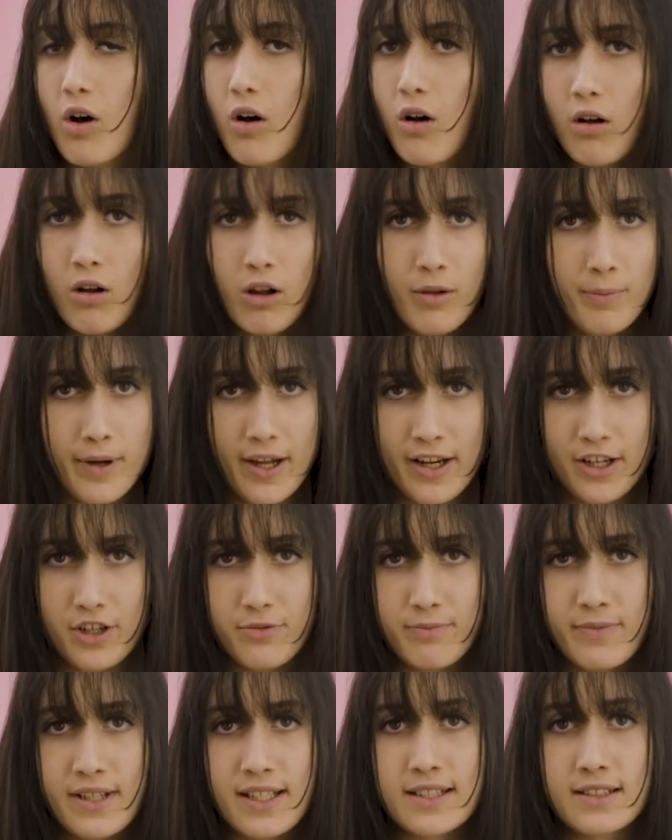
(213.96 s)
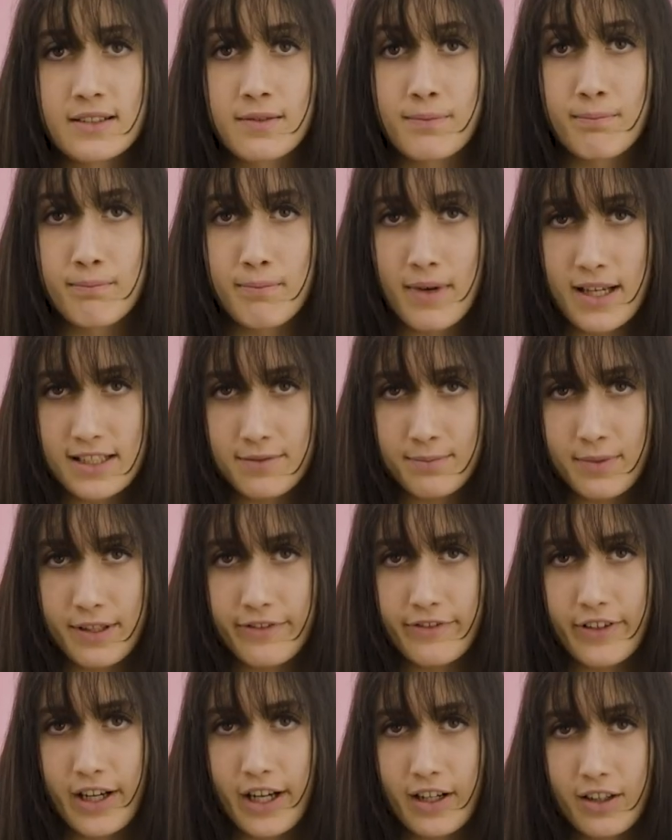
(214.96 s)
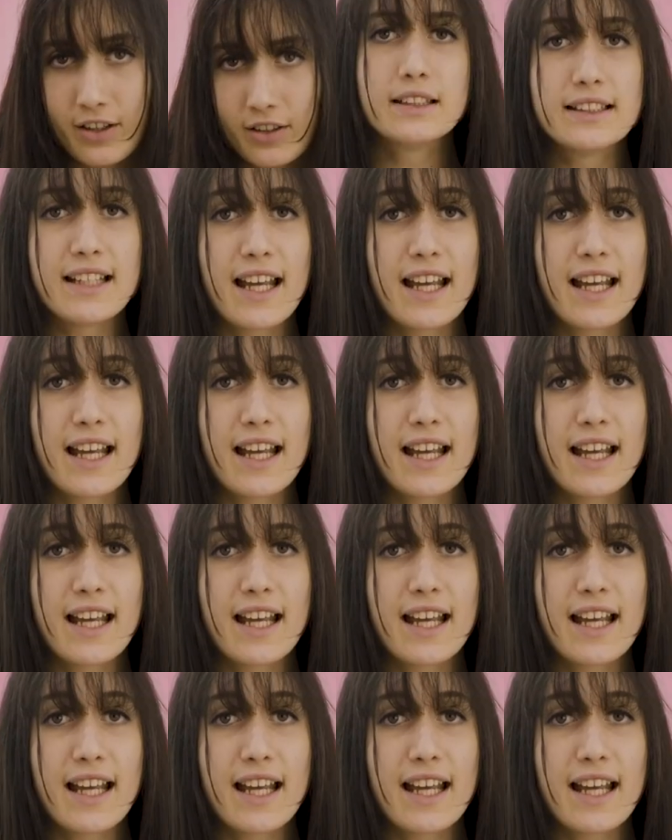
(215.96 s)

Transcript: All punishments must be fair.